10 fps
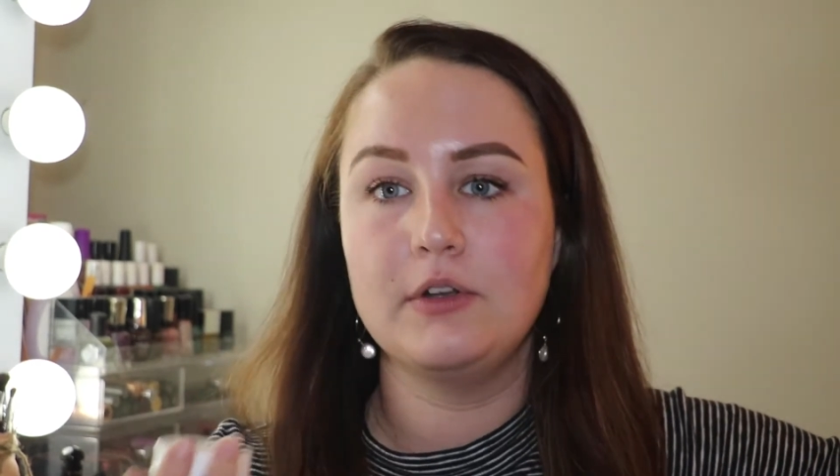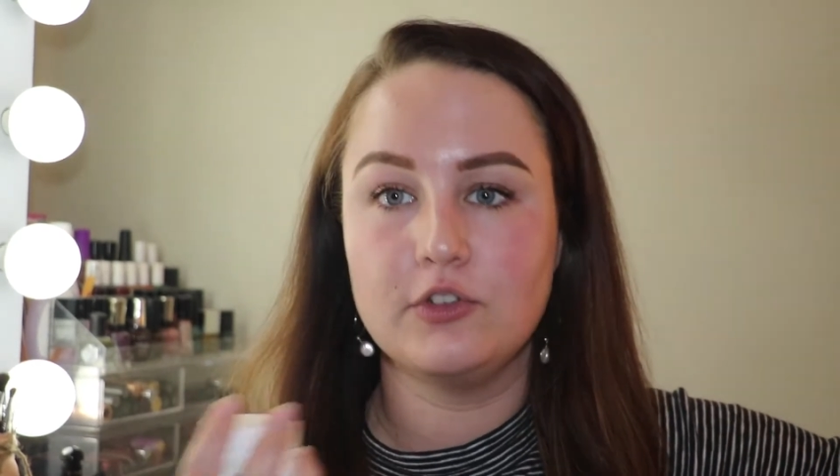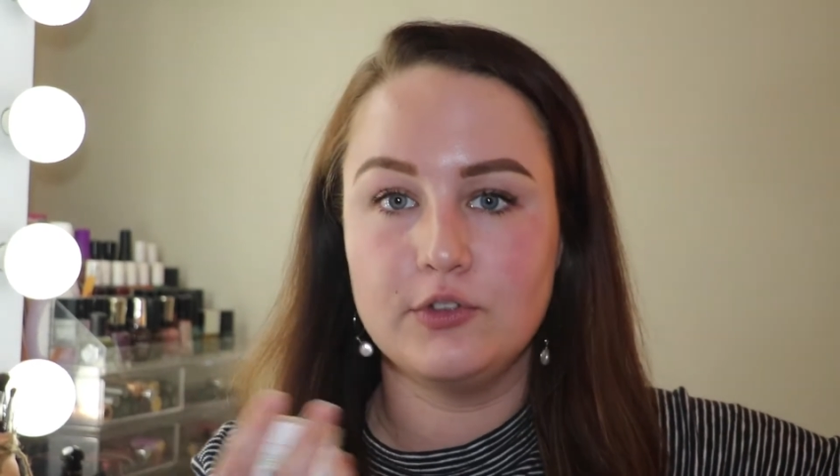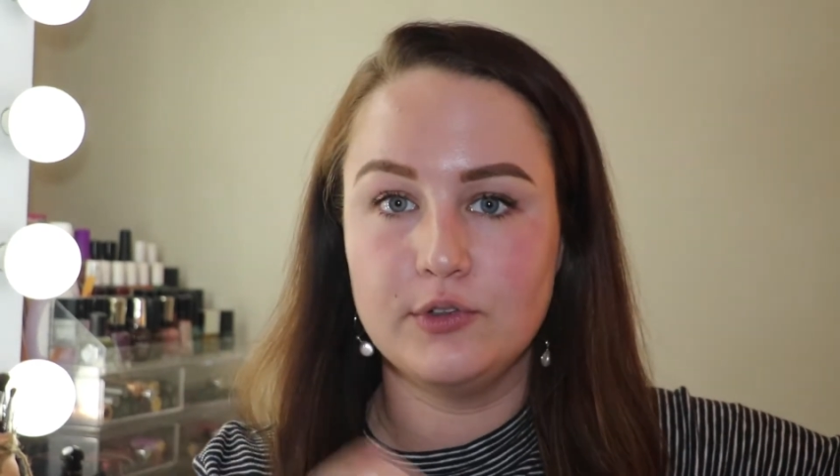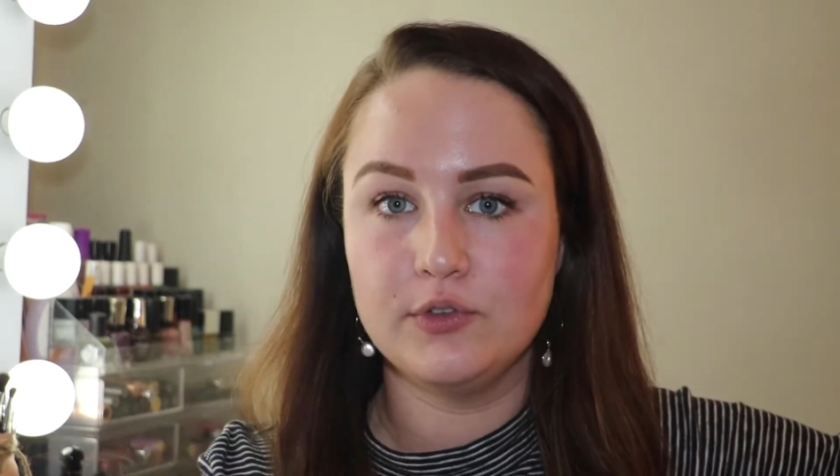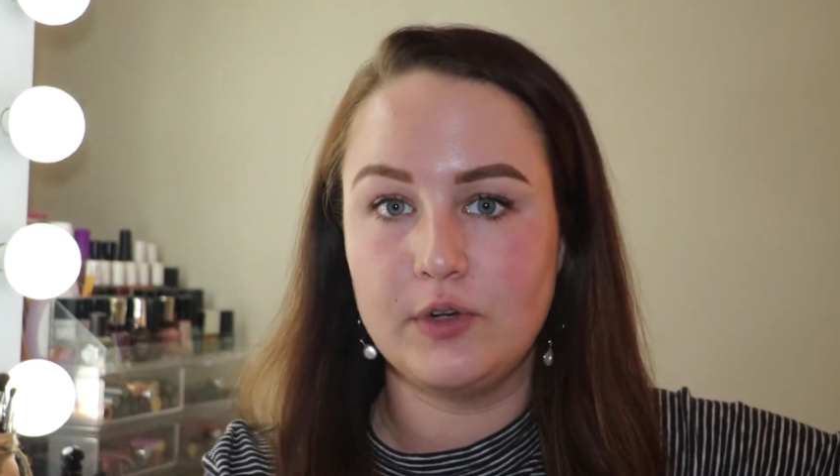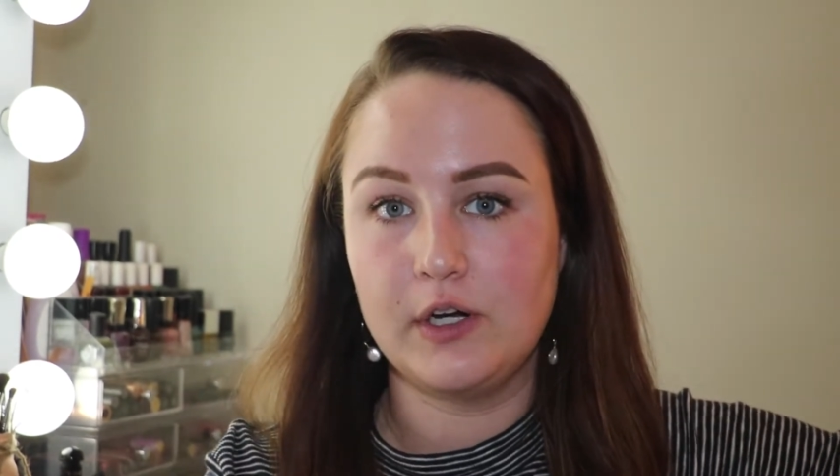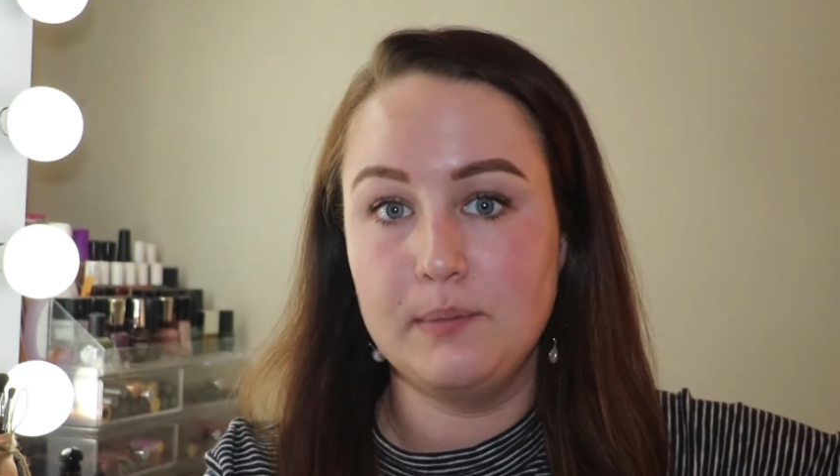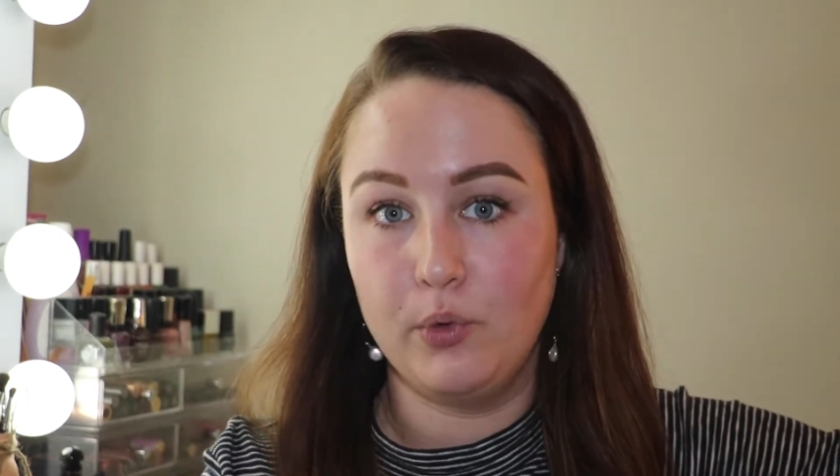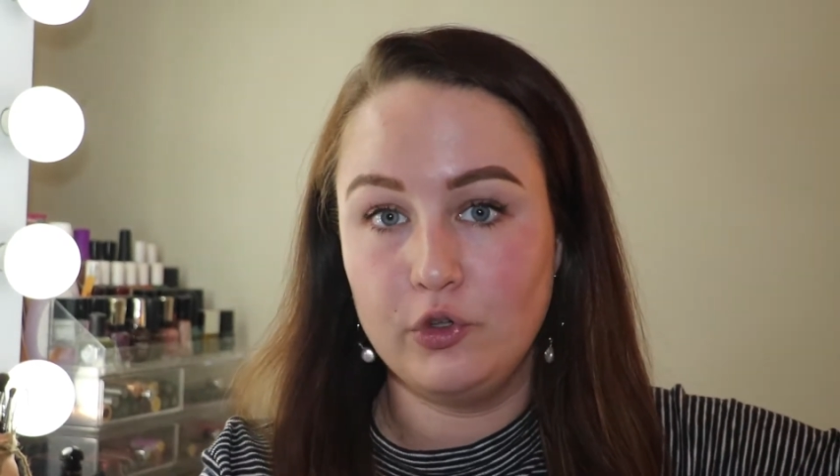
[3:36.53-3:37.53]
It just feels
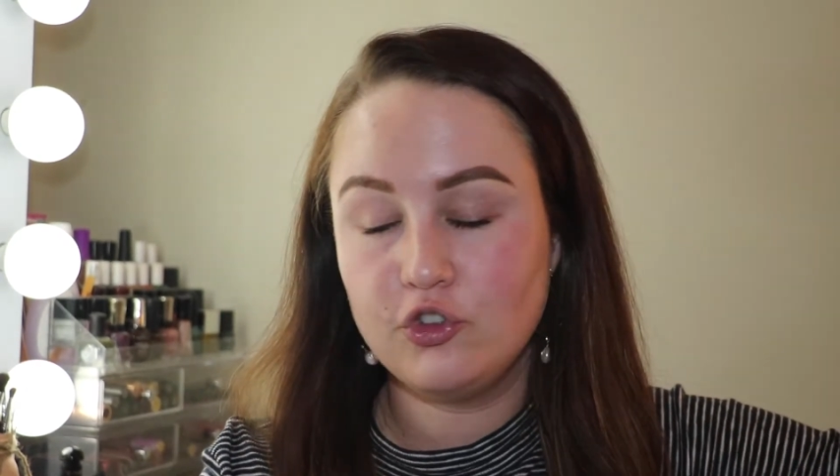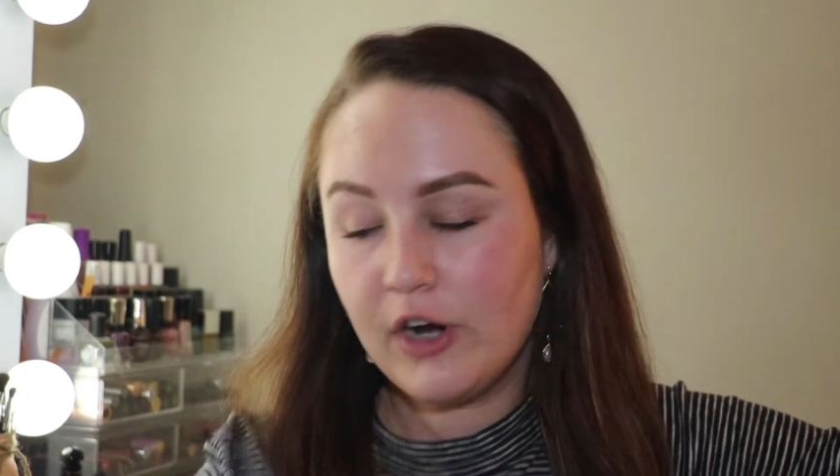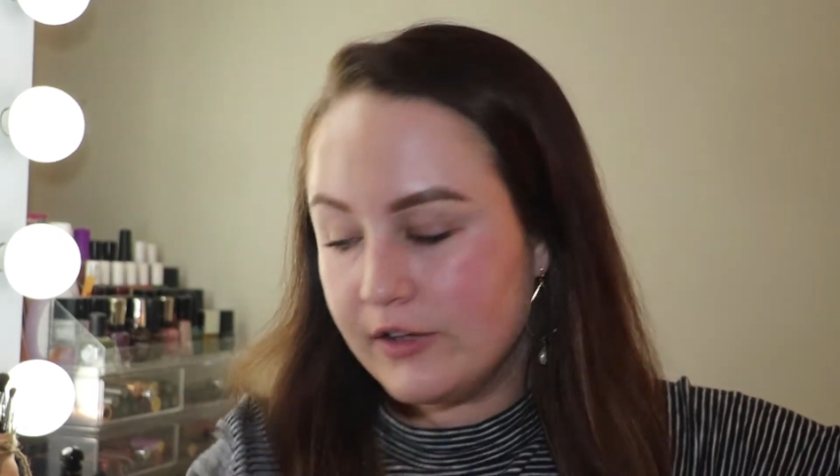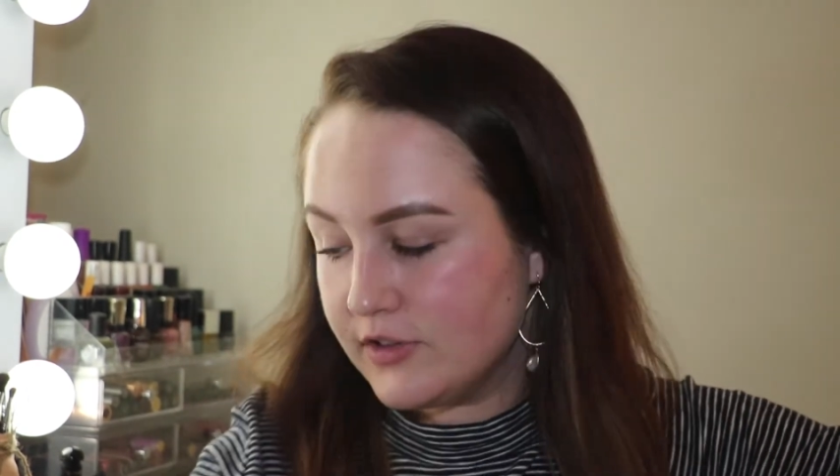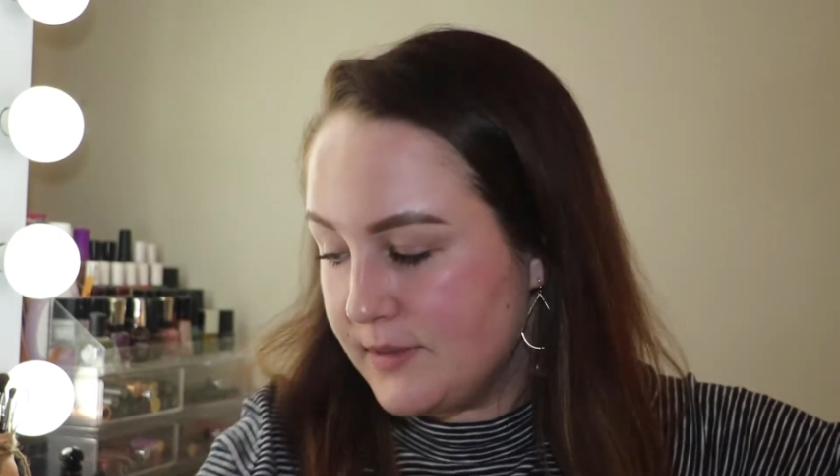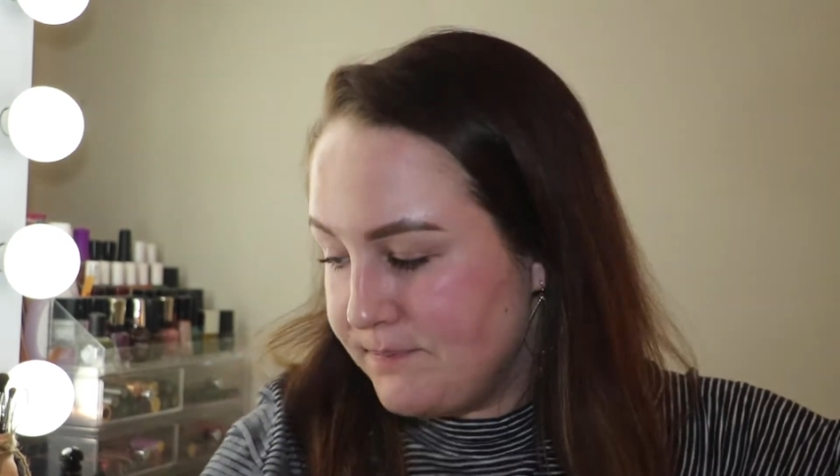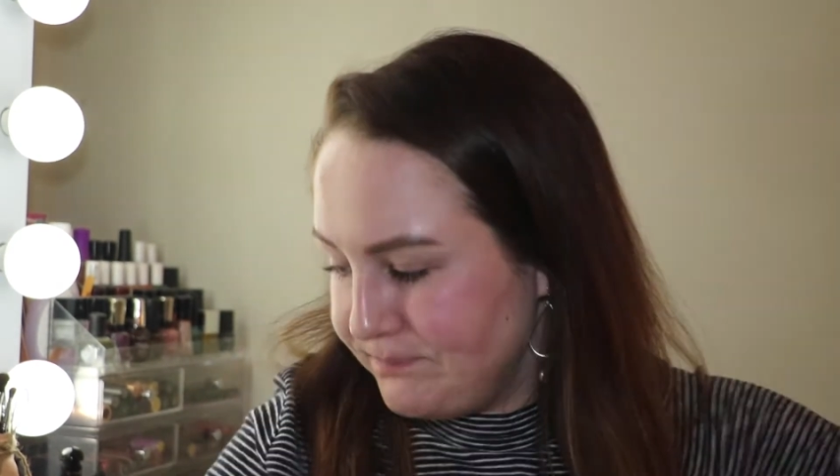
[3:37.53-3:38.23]
very moisturizing.